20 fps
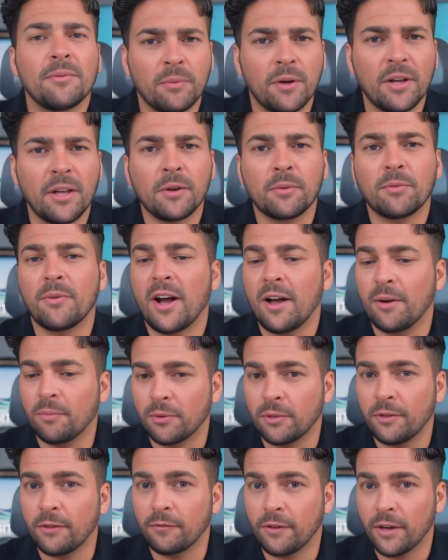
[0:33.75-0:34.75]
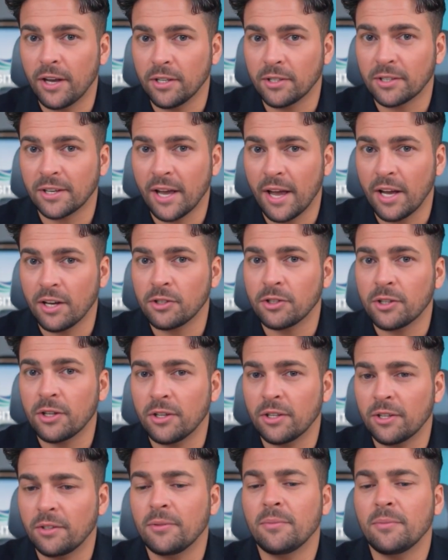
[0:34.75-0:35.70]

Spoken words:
playing around with advanced caching,